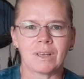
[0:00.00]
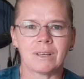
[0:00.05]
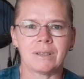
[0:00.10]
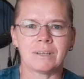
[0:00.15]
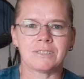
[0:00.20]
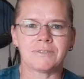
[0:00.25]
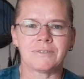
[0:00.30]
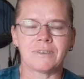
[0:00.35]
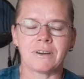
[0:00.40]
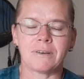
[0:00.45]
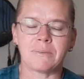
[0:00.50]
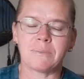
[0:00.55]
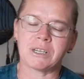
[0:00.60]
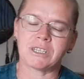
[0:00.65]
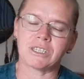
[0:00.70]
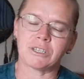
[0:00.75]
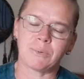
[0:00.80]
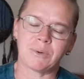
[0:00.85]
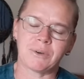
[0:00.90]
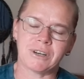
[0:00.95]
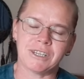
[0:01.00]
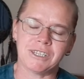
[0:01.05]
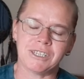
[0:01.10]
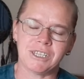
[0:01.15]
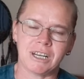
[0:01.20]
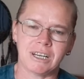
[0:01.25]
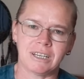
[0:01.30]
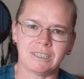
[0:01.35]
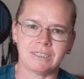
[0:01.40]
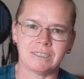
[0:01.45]
it's very much
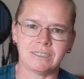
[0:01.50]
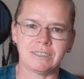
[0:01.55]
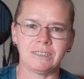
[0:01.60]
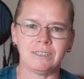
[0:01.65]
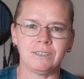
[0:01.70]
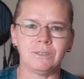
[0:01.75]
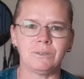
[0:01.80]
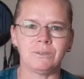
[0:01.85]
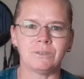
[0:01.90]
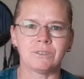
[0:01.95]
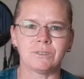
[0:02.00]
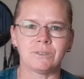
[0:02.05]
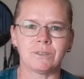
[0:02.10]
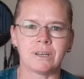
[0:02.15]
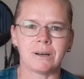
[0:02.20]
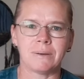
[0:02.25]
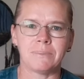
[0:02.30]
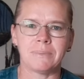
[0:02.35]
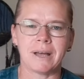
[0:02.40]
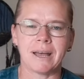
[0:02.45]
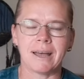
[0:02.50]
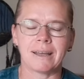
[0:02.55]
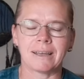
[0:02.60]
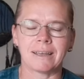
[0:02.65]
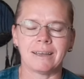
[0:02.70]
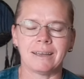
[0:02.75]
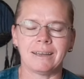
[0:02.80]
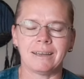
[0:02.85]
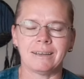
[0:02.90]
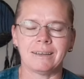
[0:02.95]
appreciated that you do come back
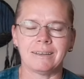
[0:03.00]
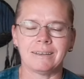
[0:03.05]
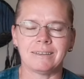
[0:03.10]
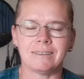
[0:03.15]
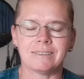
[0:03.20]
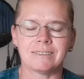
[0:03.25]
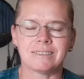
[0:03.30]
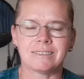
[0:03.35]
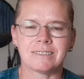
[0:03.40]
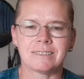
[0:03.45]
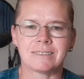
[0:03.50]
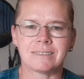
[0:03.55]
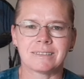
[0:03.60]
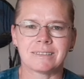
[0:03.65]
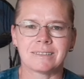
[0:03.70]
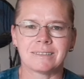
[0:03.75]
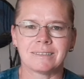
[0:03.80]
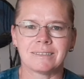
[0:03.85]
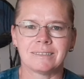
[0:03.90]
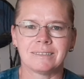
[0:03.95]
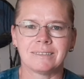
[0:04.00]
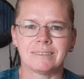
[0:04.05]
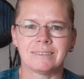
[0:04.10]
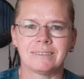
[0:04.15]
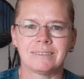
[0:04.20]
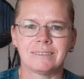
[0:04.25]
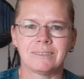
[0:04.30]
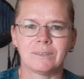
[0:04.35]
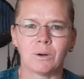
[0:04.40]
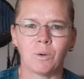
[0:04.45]
and
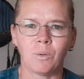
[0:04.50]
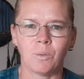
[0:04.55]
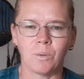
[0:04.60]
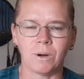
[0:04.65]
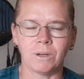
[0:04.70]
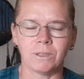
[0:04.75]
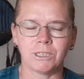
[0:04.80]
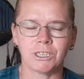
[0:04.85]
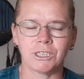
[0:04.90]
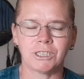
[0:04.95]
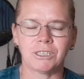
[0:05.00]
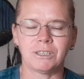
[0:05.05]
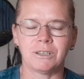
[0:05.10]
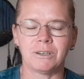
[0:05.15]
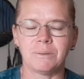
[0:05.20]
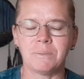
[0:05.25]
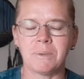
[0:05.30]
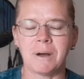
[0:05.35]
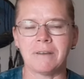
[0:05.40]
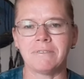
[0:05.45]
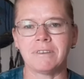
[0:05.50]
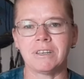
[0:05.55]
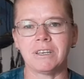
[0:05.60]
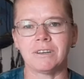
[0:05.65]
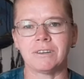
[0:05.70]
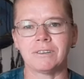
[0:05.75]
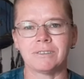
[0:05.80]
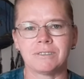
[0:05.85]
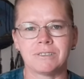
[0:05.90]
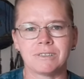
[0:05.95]
watch my
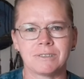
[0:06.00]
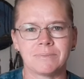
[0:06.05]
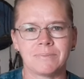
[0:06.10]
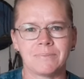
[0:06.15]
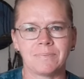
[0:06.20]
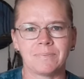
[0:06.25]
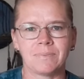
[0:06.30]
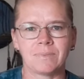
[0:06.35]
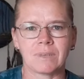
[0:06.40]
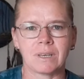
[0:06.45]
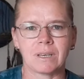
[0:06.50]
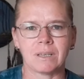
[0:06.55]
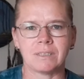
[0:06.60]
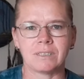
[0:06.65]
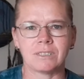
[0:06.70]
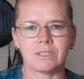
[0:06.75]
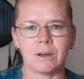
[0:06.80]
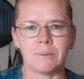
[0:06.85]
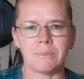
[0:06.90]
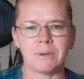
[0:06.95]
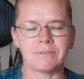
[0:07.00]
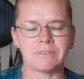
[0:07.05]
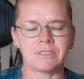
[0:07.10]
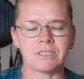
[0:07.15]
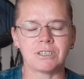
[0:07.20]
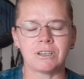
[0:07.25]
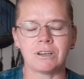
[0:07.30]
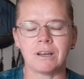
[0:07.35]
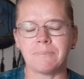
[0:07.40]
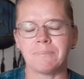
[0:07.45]
videos time after
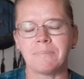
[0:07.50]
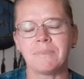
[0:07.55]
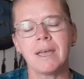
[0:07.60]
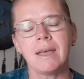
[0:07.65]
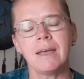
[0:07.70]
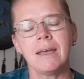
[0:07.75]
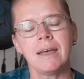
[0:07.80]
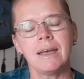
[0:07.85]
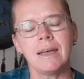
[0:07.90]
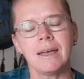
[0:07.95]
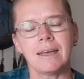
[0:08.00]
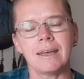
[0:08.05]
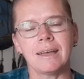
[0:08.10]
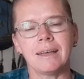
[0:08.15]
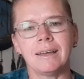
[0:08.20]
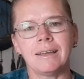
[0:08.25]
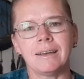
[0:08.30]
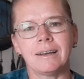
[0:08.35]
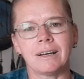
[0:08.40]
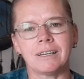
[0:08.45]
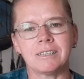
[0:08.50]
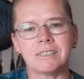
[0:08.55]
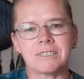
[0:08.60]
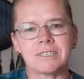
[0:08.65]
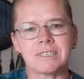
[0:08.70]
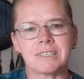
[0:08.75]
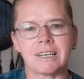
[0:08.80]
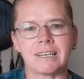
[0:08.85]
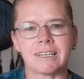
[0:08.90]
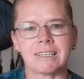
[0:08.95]
time. And I'd
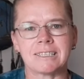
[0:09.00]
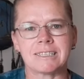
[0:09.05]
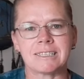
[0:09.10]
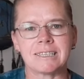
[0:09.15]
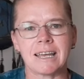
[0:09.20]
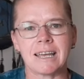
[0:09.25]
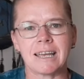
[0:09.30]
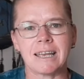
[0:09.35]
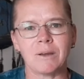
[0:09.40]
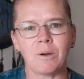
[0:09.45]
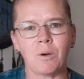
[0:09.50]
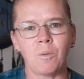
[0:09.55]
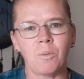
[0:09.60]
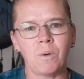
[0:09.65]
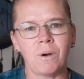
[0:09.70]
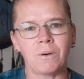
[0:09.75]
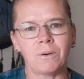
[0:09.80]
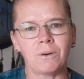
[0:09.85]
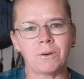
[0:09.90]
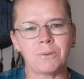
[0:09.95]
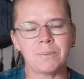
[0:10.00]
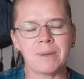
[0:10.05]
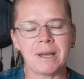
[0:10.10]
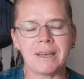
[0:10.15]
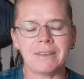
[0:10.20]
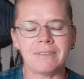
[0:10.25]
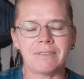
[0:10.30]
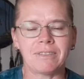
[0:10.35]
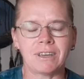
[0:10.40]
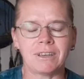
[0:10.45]
just like to say a welcome
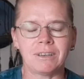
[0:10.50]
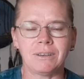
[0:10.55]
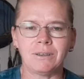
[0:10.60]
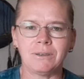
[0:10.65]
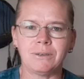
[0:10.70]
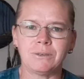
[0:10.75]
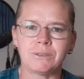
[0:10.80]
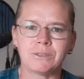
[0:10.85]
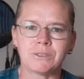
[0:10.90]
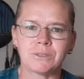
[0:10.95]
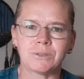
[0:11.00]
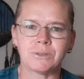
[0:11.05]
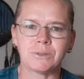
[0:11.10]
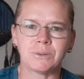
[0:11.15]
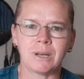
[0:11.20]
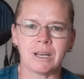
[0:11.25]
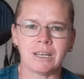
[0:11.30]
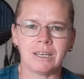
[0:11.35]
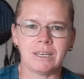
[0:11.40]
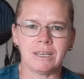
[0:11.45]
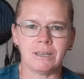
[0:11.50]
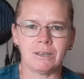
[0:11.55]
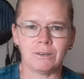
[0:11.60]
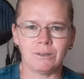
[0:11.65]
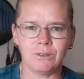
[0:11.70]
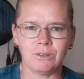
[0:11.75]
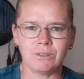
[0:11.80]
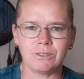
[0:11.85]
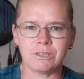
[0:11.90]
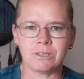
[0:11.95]
and thank you to any
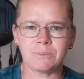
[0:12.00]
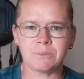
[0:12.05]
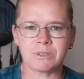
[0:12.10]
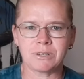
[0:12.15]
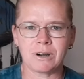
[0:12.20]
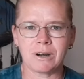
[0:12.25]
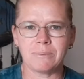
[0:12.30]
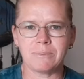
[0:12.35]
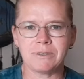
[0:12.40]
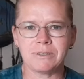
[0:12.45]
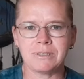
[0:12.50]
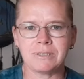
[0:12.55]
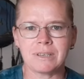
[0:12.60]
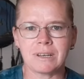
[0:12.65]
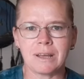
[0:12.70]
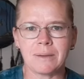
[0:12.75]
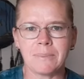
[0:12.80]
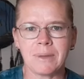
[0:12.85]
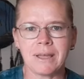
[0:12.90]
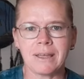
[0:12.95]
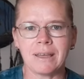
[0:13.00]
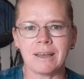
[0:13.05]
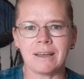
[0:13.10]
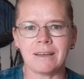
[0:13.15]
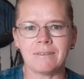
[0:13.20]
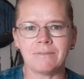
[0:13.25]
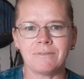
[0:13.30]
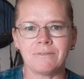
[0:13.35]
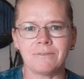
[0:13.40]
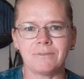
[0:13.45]
new subscribers that I may
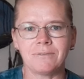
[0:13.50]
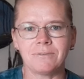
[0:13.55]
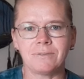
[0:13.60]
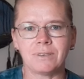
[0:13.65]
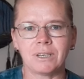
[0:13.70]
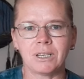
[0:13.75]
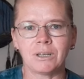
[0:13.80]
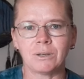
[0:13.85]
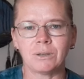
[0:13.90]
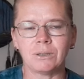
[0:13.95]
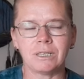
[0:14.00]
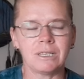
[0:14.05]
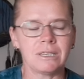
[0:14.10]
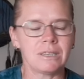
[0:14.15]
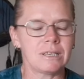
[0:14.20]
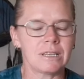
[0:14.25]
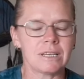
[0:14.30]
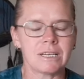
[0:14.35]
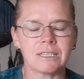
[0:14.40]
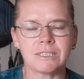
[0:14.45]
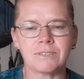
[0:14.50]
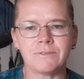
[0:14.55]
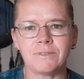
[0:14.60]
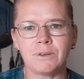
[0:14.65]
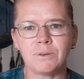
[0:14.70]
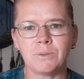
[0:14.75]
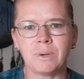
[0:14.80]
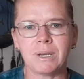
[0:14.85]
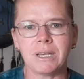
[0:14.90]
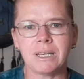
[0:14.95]
have got in the last
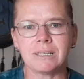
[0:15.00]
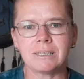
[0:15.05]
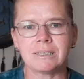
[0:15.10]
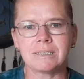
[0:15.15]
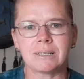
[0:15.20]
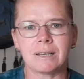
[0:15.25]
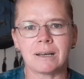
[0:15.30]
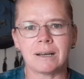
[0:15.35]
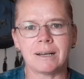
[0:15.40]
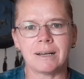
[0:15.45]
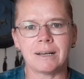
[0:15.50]
few weeks.